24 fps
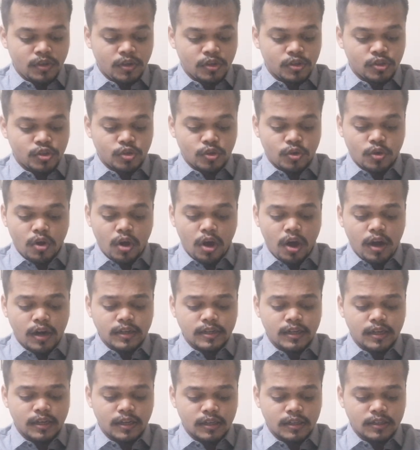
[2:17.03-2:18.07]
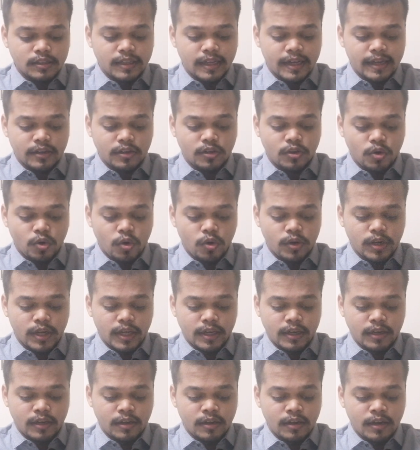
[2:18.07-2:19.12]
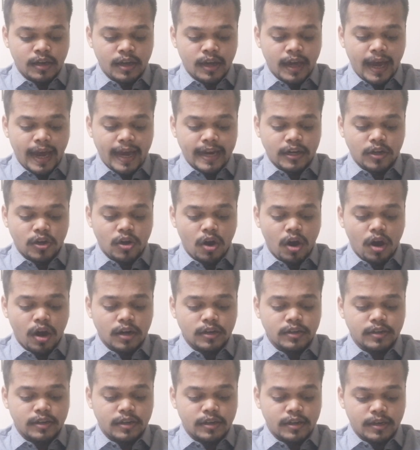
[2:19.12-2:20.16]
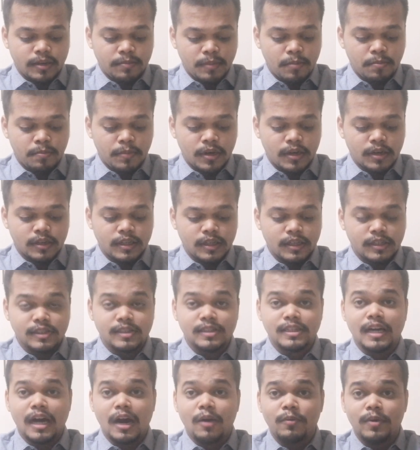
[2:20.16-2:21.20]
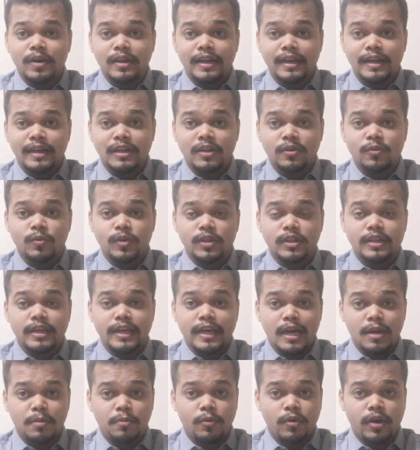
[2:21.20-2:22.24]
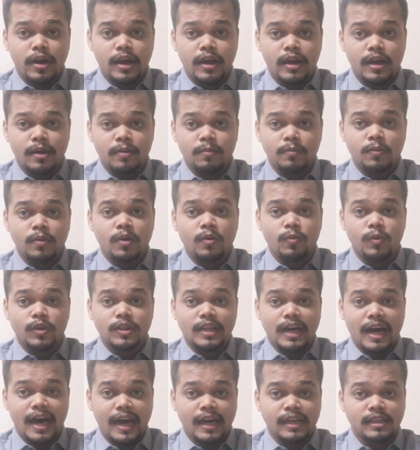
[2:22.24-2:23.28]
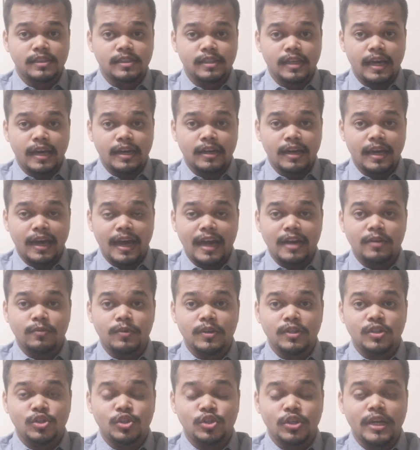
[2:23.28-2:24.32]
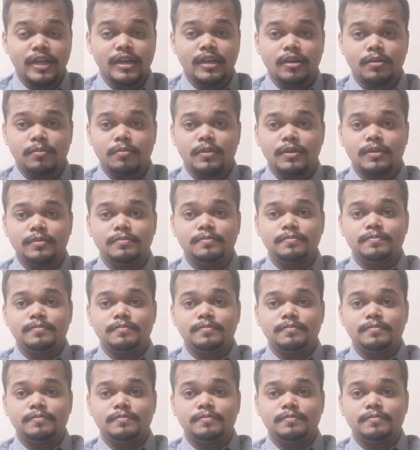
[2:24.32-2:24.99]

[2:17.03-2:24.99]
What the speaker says: So God heard their groaning, and God remembered his covenant with Abraham, with Isaac, and with Jacob."